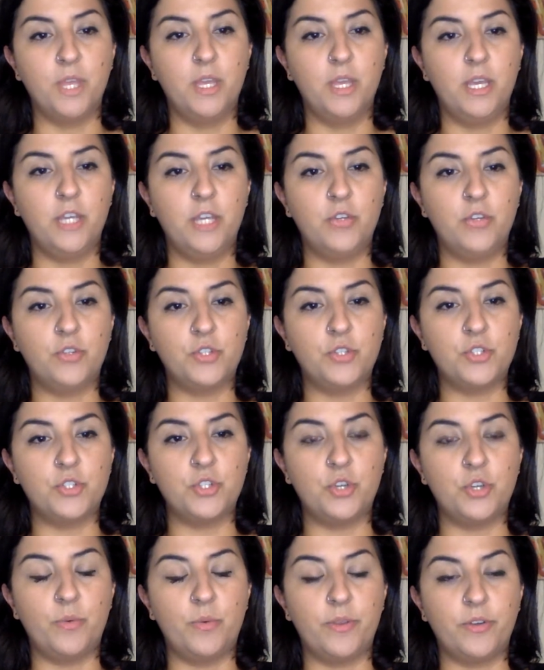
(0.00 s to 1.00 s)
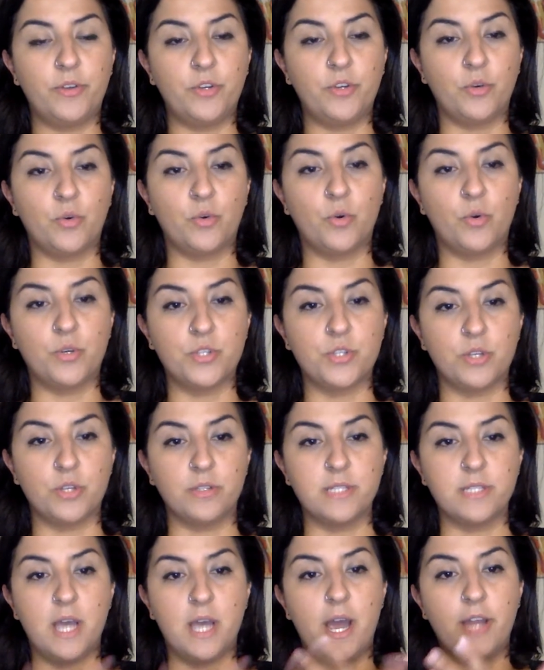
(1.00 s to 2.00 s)
In order to know whether your cortisol
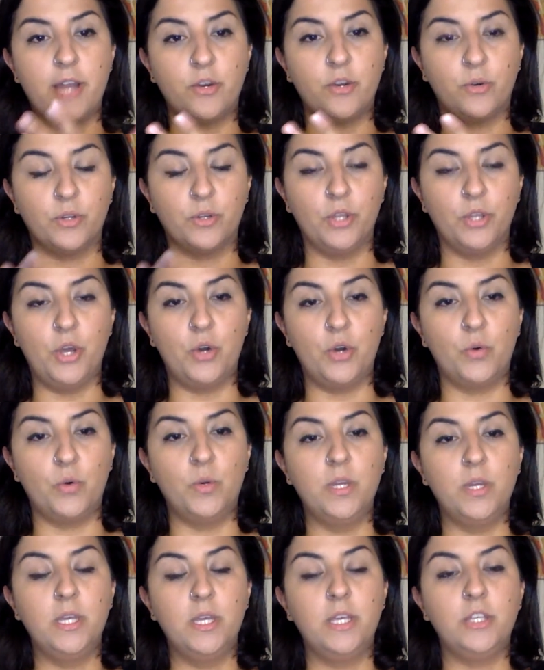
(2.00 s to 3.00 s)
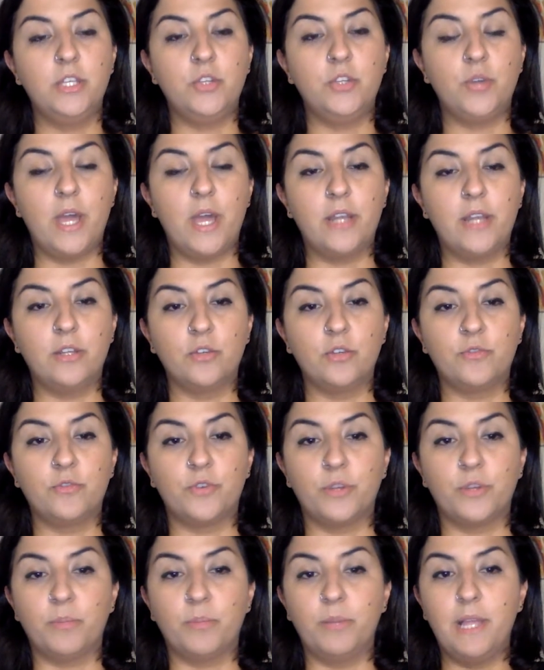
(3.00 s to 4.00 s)
is high or low, you got to look
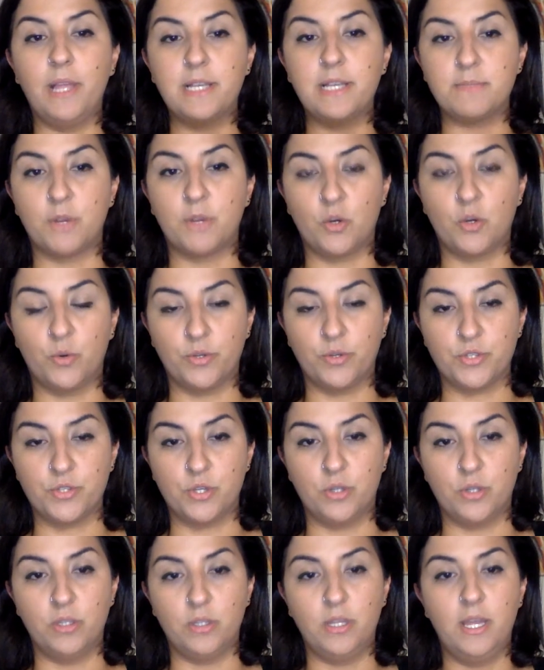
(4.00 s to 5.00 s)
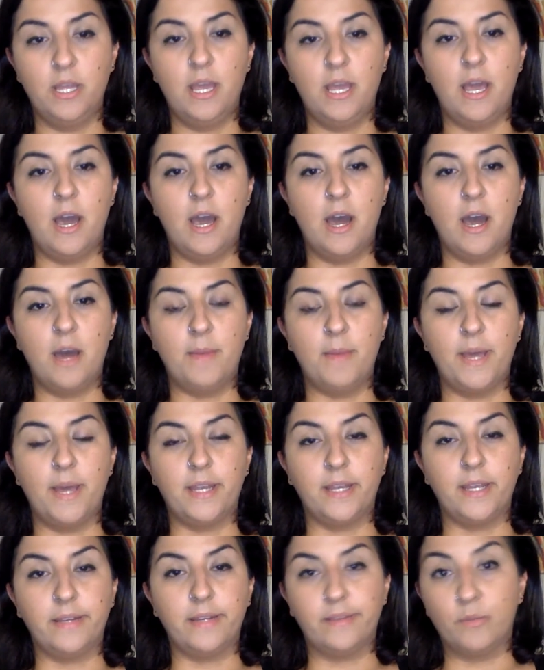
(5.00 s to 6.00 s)
for the plasma cortisol at
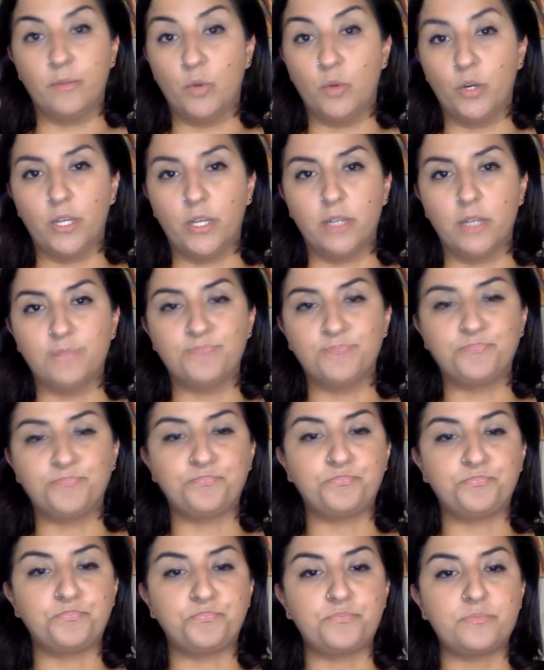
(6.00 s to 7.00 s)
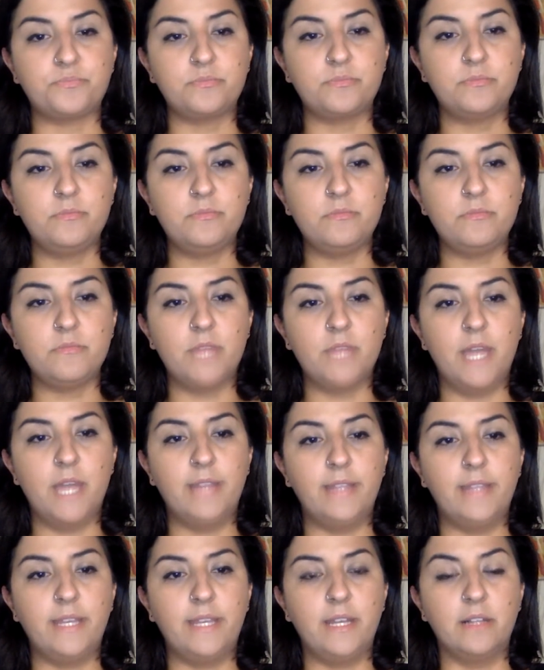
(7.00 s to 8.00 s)
8 in the morning.
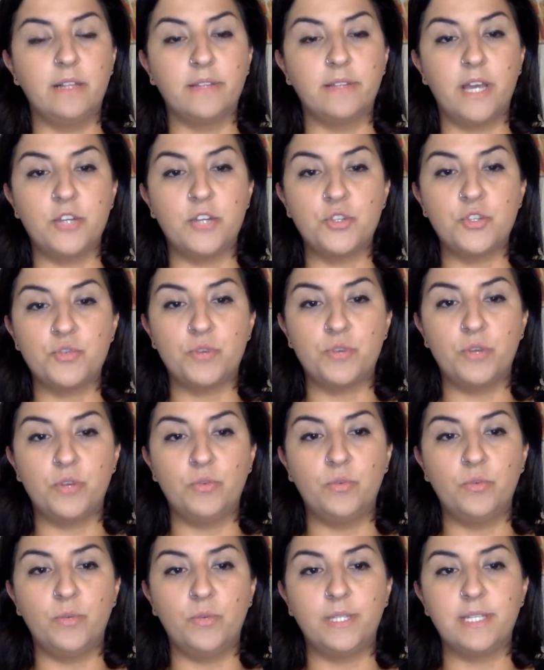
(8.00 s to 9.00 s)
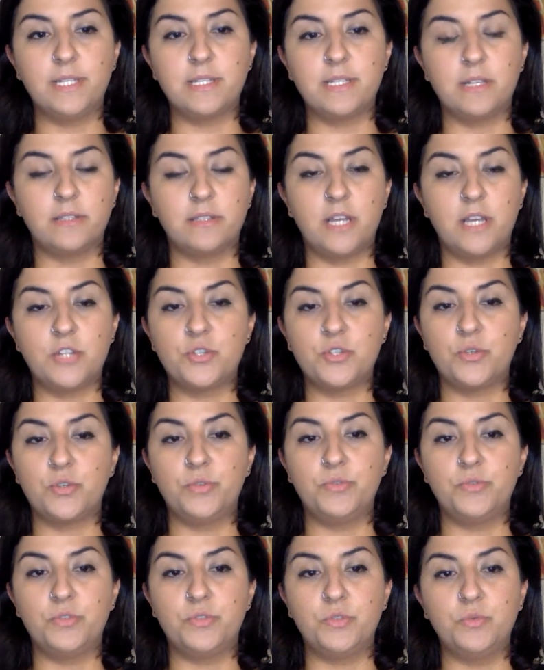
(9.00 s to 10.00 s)
And then aldosterone, what does
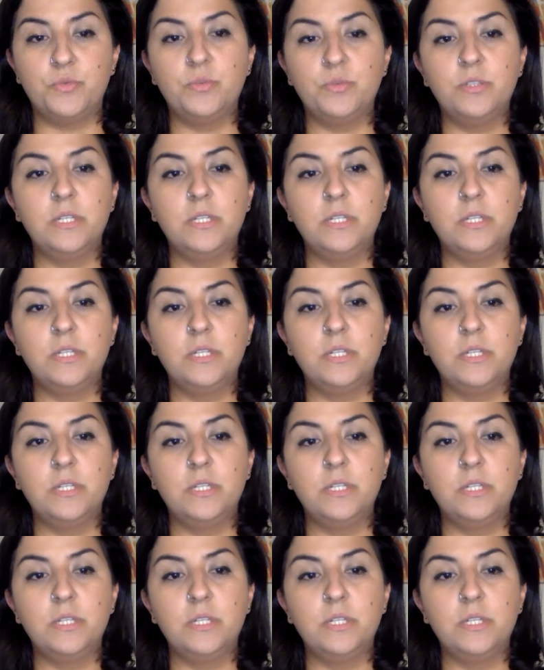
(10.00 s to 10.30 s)
aldosterone do?